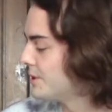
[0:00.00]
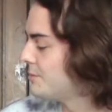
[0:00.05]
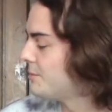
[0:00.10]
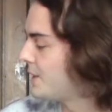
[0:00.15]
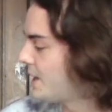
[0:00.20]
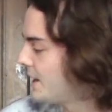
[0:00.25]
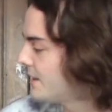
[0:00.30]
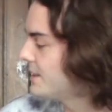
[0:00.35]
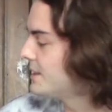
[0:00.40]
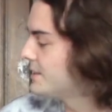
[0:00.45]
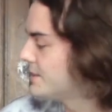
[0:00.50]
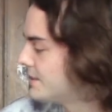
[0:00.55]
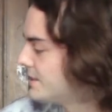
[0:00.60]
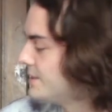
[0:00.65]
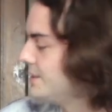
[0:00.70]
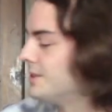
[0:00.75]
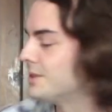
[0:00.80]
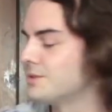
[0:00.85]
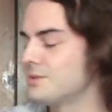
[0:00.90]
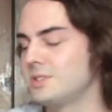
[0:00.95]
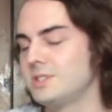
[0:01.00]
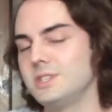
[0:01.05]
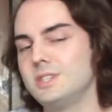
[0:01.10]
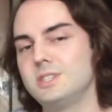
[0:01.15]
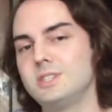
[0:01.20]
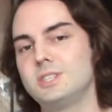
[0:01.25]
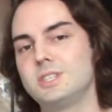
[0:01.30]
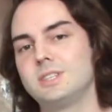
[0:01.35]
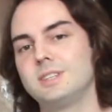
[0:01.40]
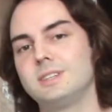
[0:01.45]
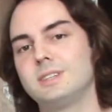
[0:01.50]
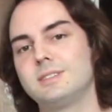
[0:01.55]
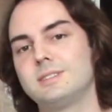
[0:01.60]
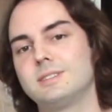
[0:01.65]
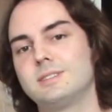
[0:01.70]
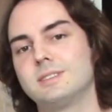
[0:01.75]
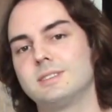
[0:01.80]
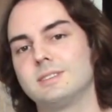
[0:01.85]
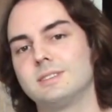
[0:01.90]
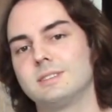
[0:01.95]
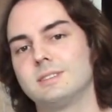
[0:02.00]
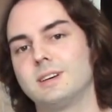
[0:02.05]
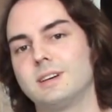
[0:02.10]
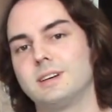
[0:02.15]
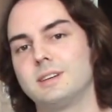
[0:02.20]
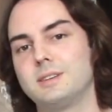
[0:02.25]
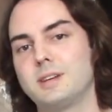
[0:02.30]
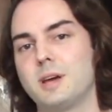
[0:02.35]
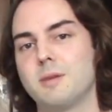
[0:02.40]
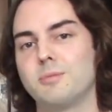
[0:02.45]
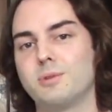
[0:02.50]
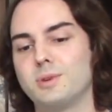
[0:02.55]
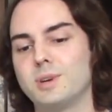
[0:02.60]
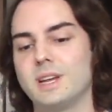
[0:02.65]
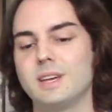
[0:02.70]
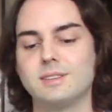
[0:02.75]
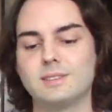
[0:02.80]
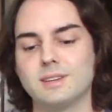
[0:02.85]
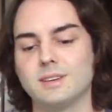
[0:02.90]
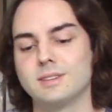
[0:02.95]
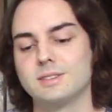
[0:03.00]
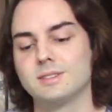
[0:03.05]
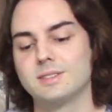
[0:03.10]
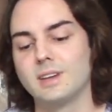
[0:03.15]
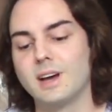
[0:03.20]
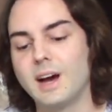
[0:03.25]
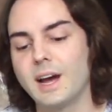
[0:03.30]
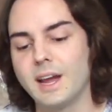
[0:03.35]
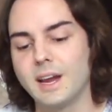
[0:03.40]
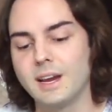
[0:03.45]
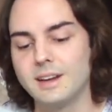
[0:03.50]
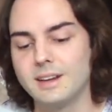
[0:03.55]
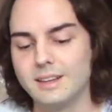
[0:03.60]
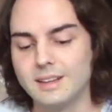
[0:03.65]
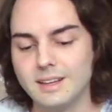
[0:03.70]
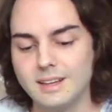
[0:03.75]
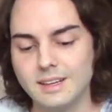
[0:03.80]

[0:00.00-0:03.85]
to buy these, you know, CGCs 9.8s on the side.